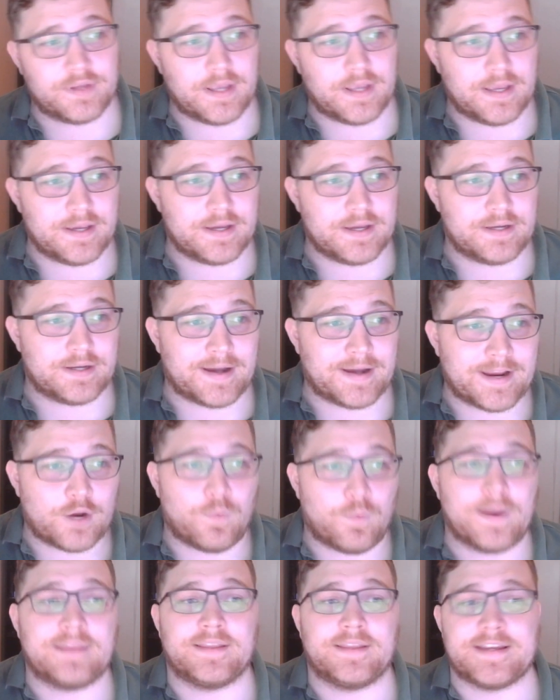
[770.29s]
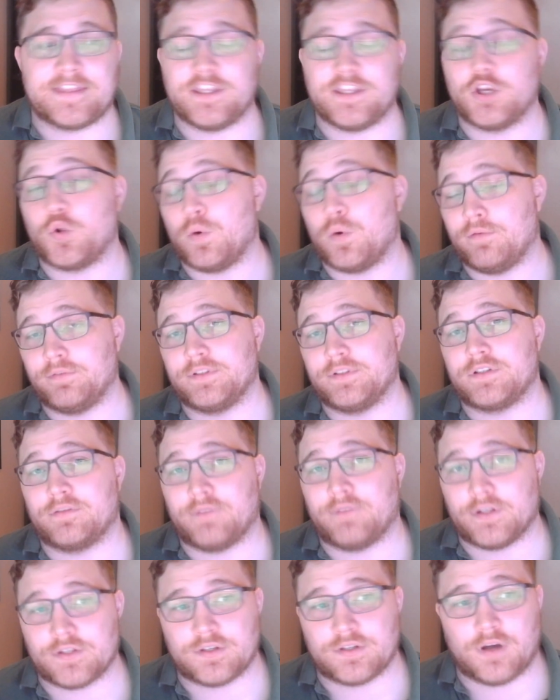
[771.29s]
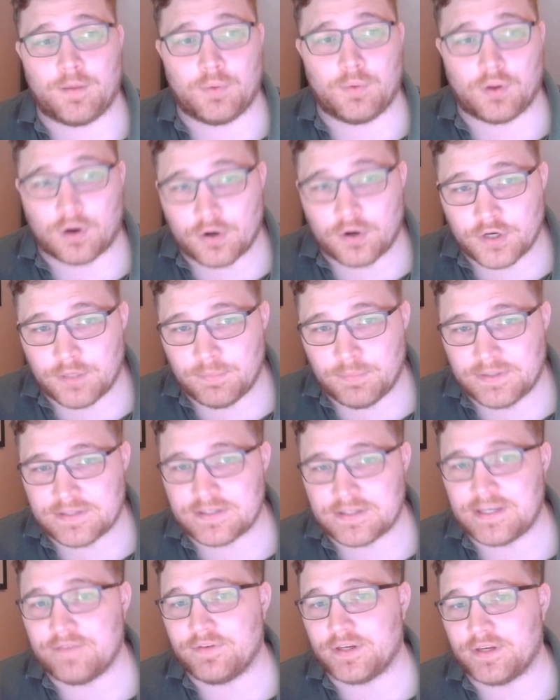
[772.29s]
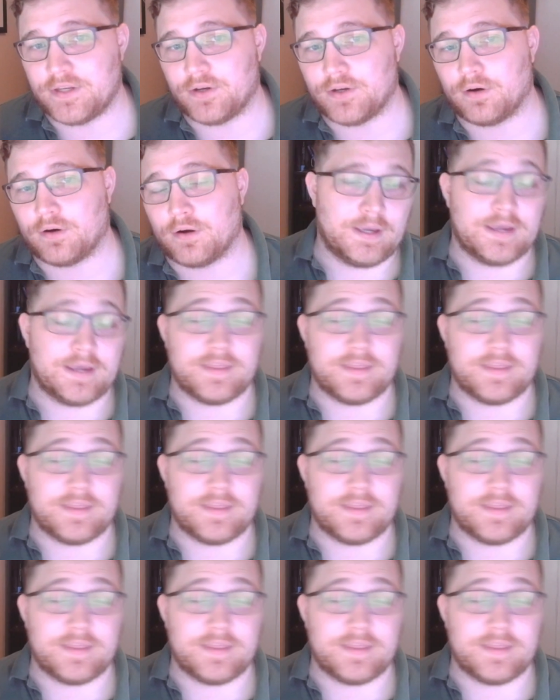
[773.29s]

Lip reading: and I quite like the equivalence of ensemble arguments given here.